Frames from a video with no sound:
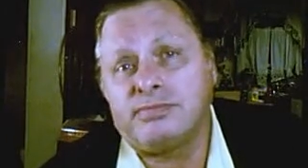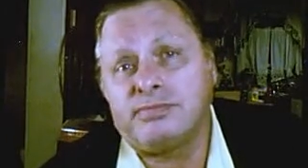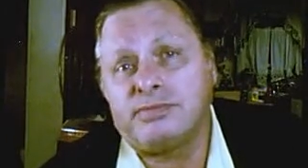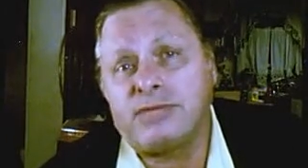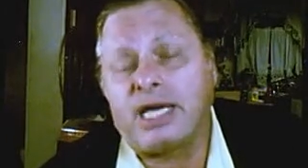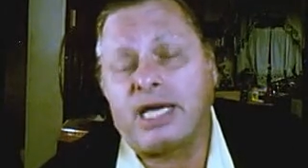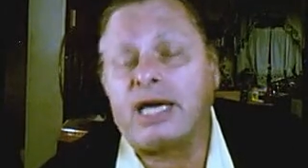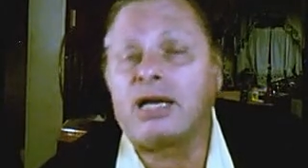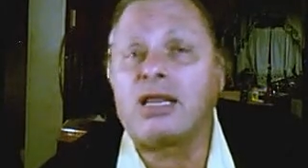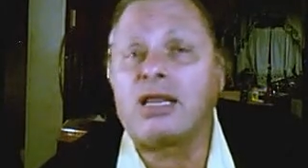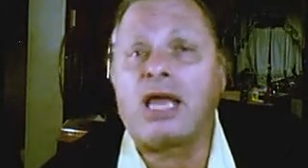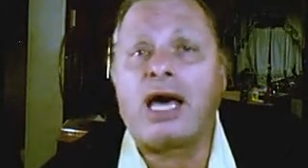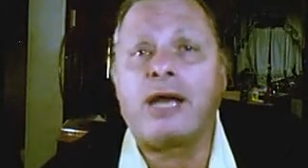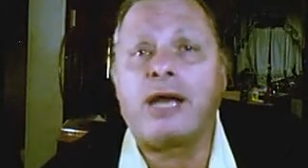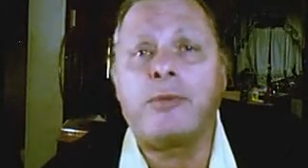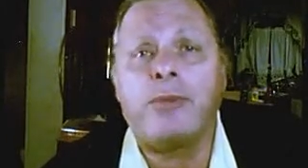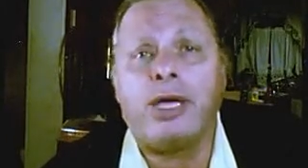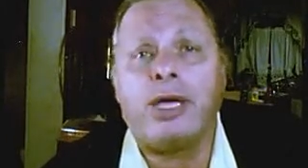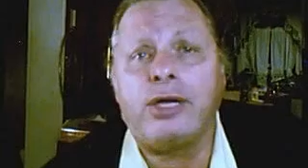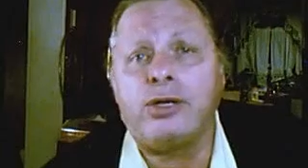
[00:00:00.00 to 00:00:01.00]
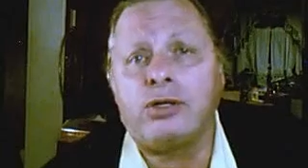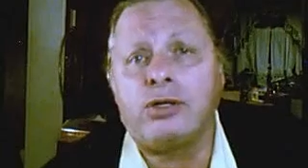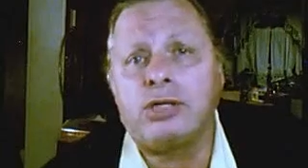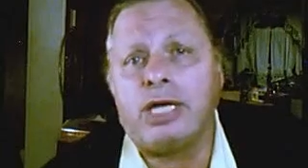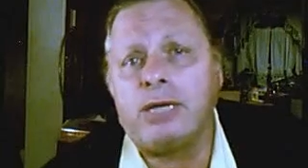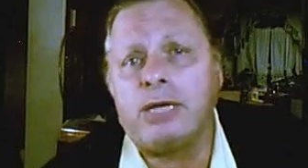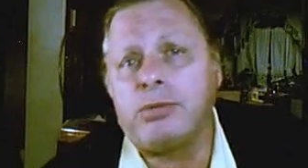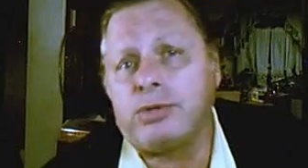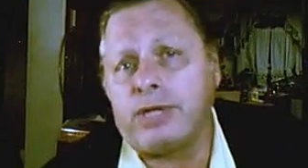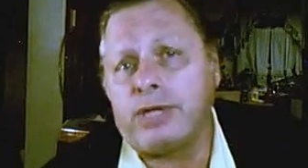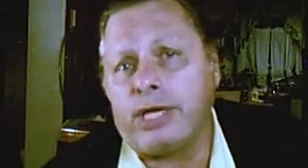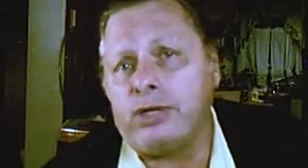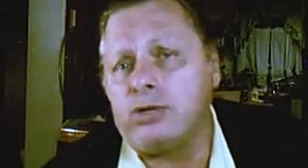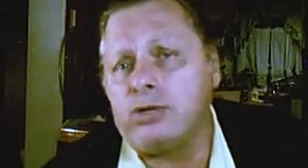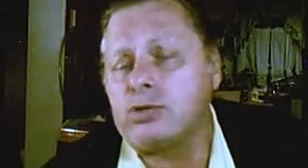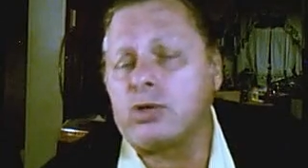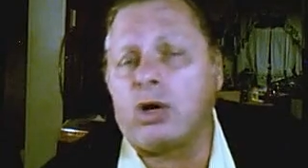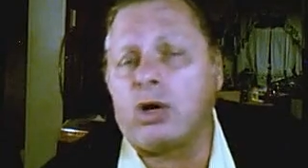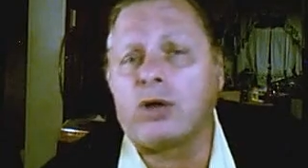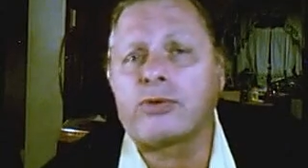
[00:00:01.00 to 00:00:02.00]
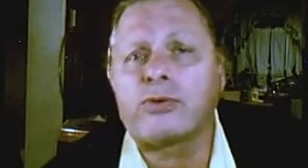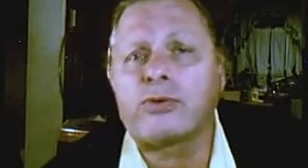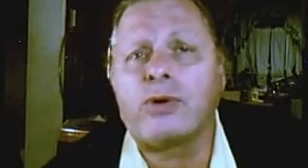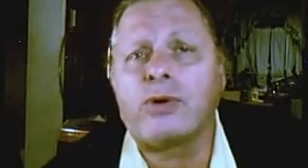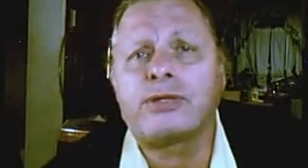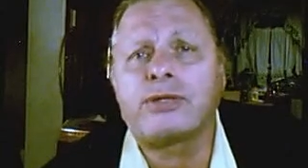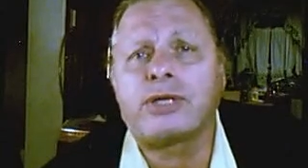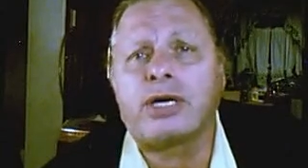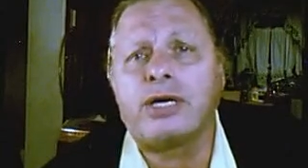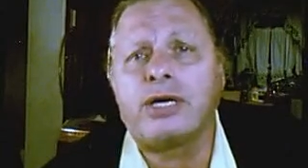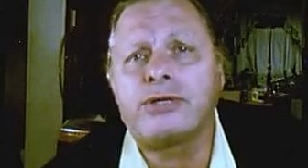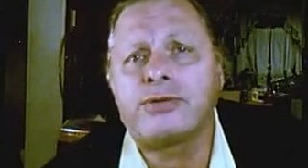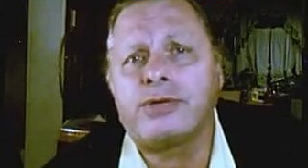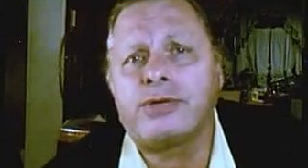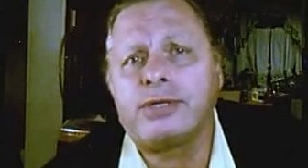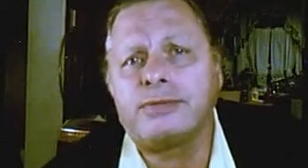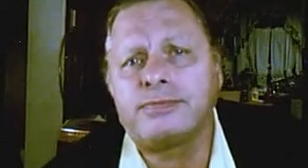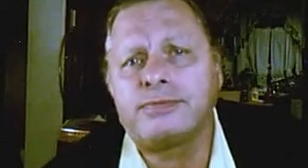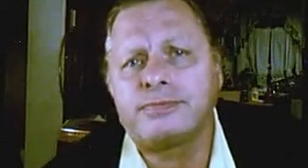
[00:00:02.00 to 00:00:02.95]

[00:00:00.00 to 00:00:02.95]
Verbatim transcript: They got a lot of manual labor they use all throughout the country.